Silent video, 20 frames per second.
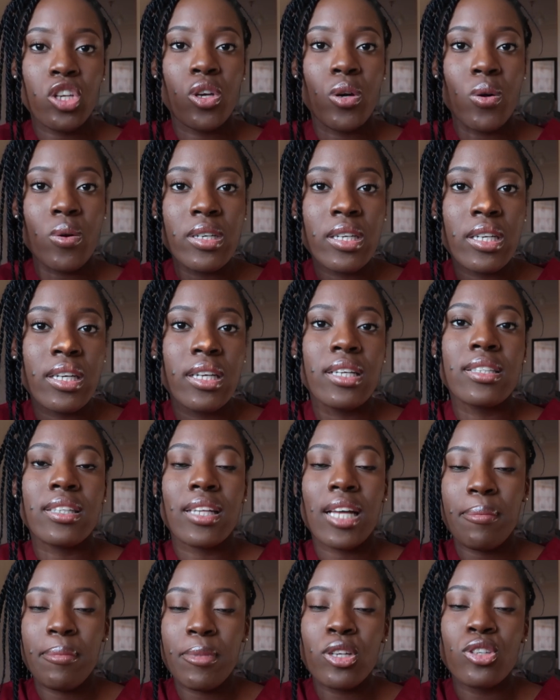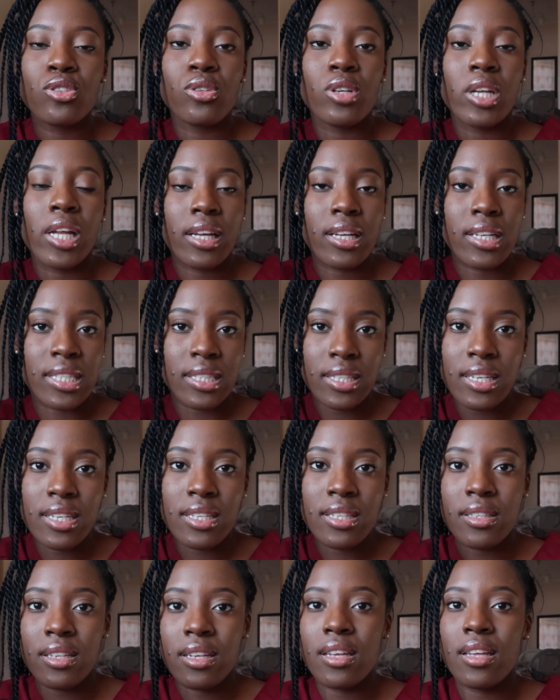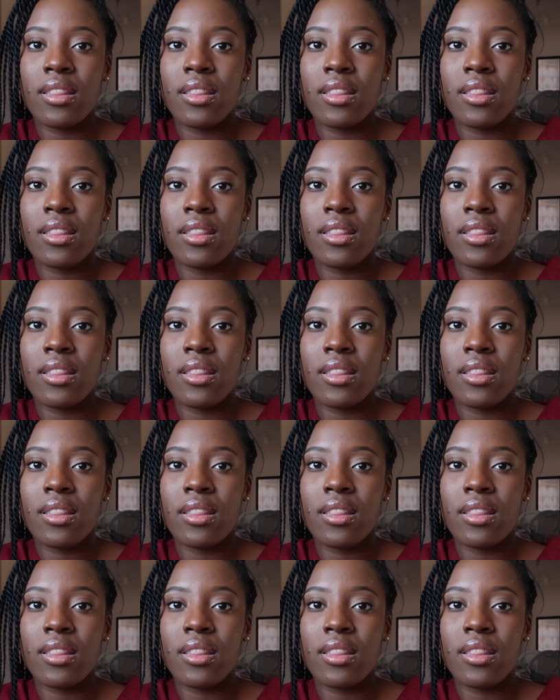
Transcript: Yoni is coming to like assist